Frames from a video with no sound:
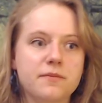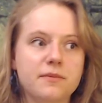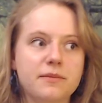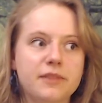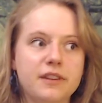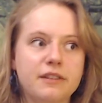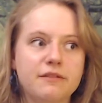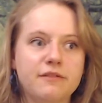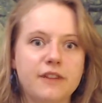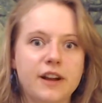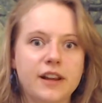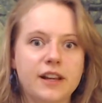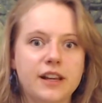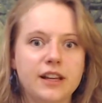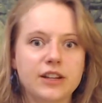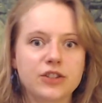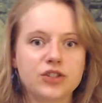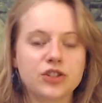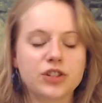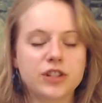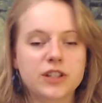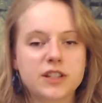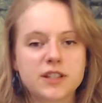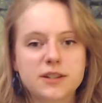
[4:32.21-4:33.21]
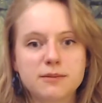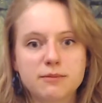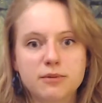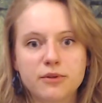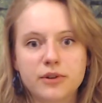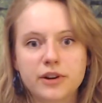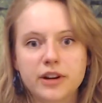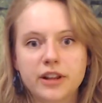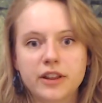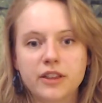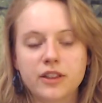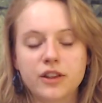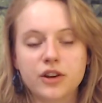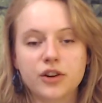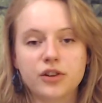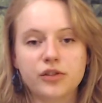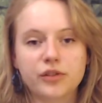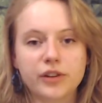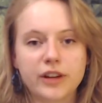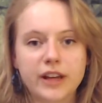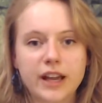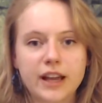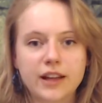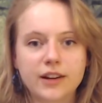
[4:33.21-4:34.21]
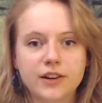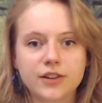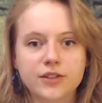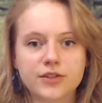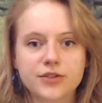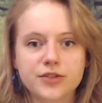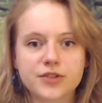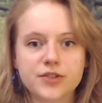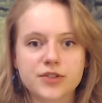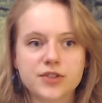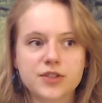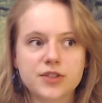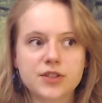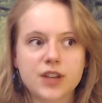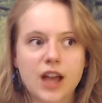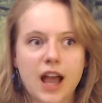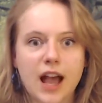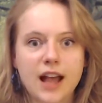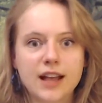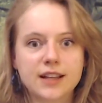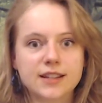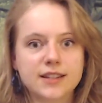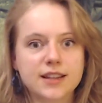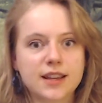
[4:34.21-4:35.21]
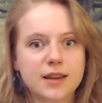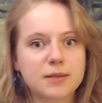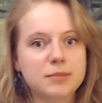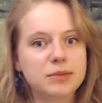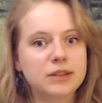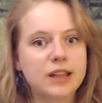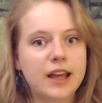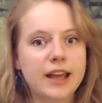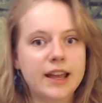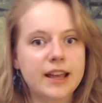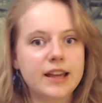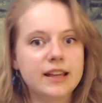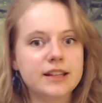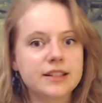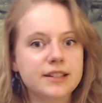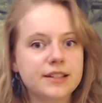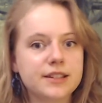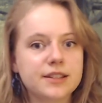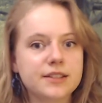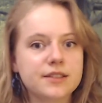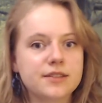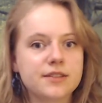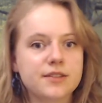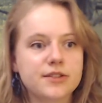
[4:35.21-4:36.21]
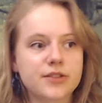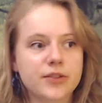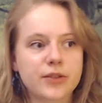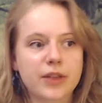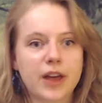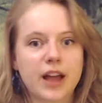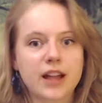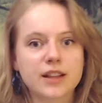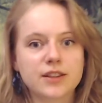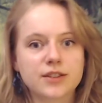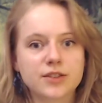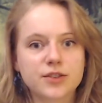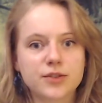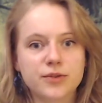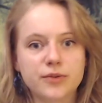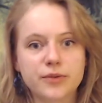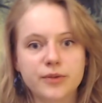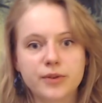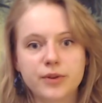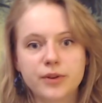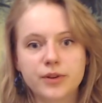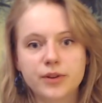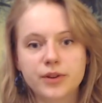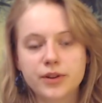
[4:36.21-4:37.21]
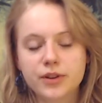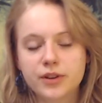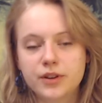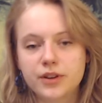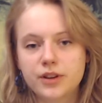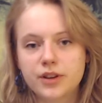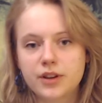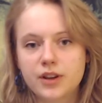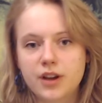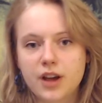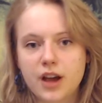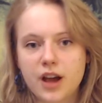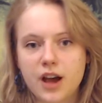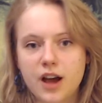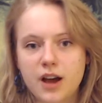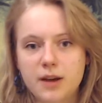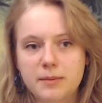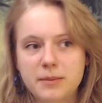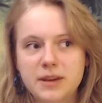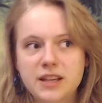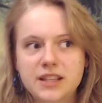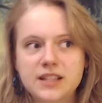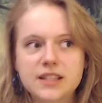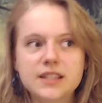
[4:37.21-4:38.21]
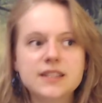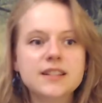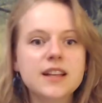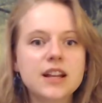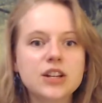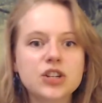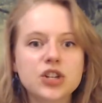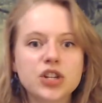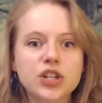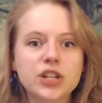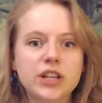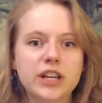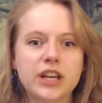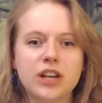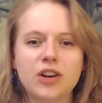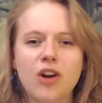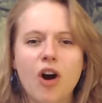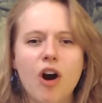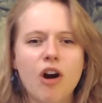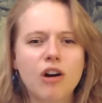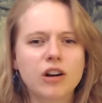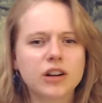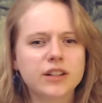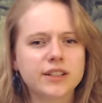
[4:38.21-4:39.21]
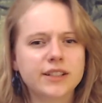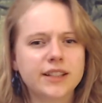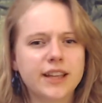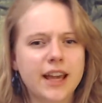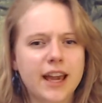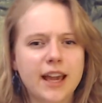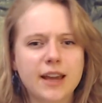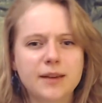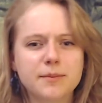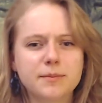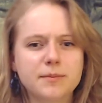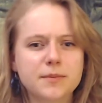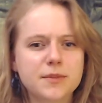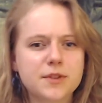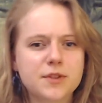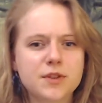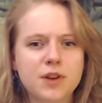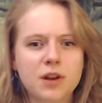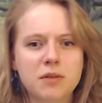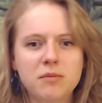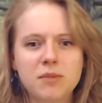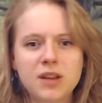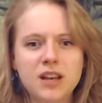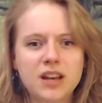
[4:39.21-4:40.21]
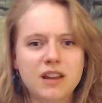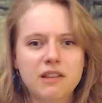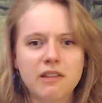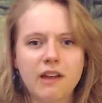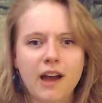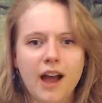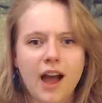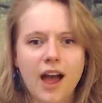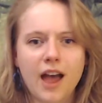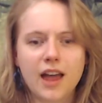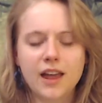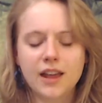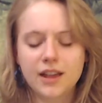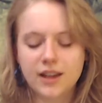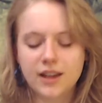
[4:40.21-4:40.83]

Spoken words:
financially supporting the creators as I play it. So that's cool. It's essentially an art game, so I'm into that.